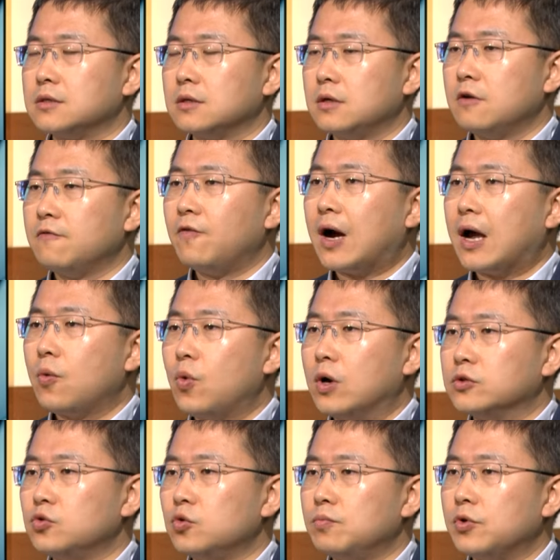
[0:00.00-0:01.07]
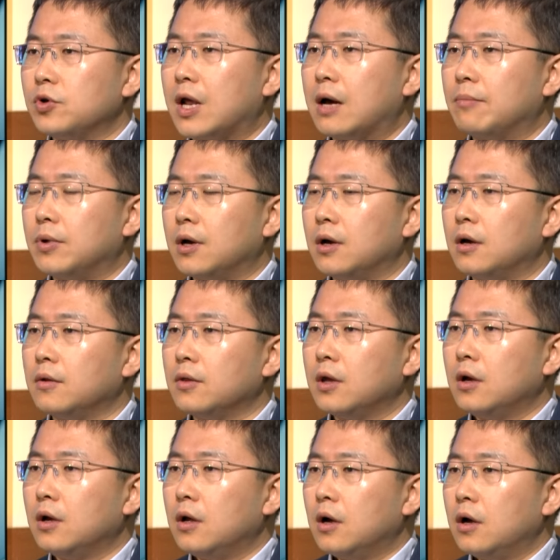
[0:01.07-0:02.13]
If I want to build up
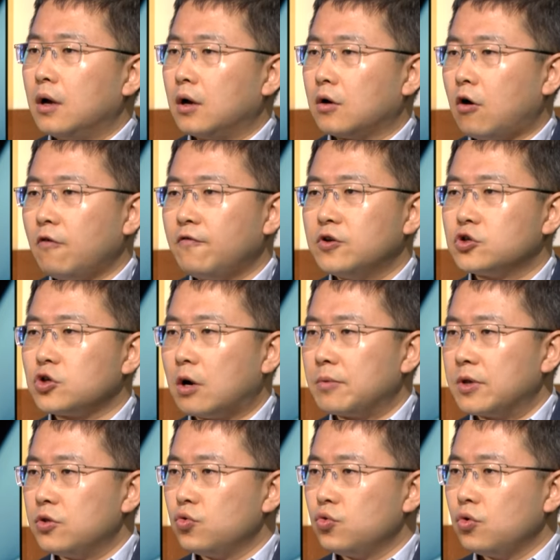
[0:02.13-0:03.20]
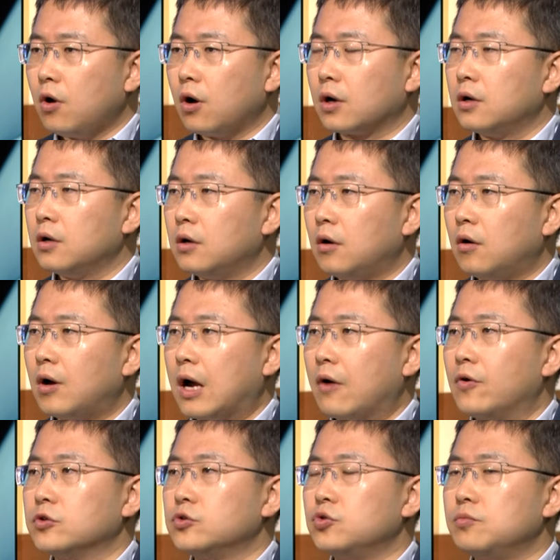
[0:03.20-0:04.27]
a coffee shop in New York, or I
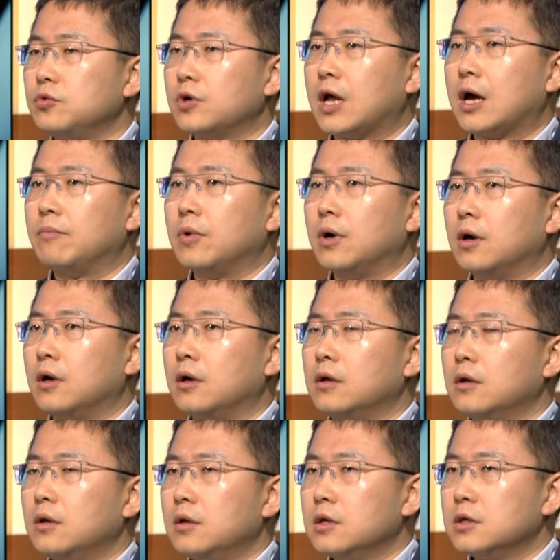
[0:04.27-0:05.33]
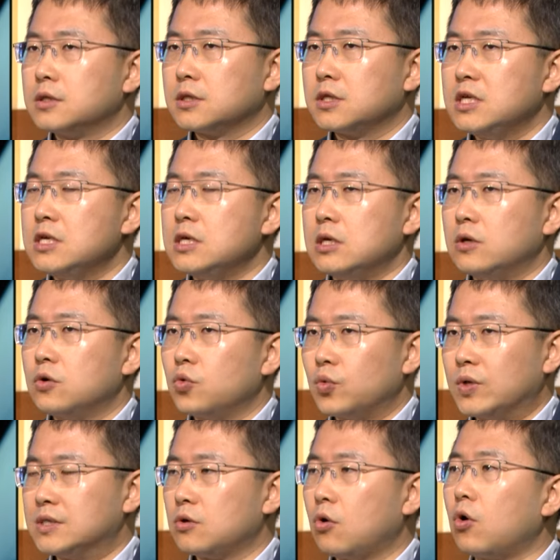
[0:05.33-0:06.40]
want to build up a ski
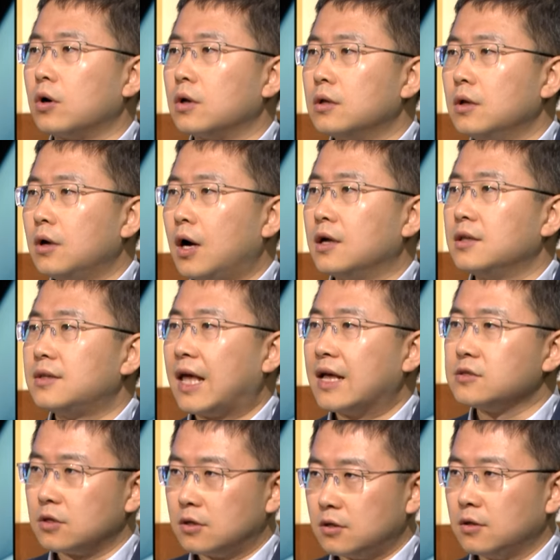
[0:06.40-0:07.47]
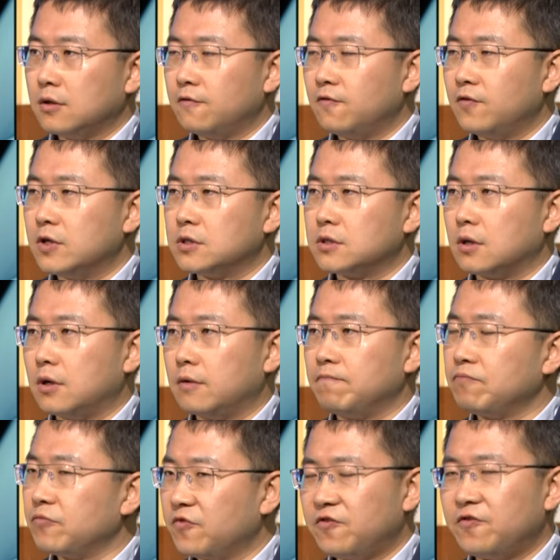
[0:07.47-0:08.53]
resort on desert with a
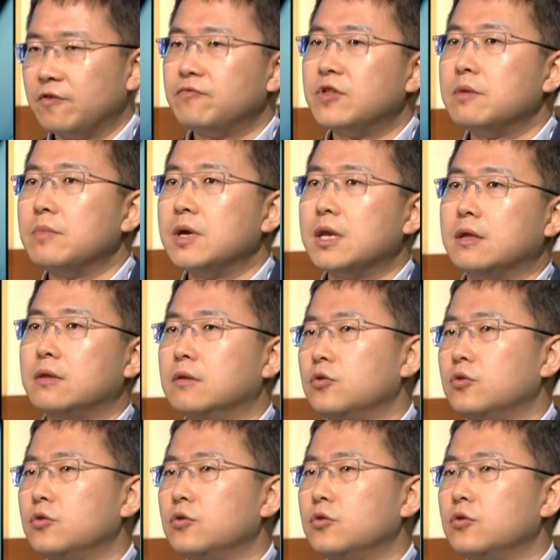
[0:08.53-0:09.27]
$50 million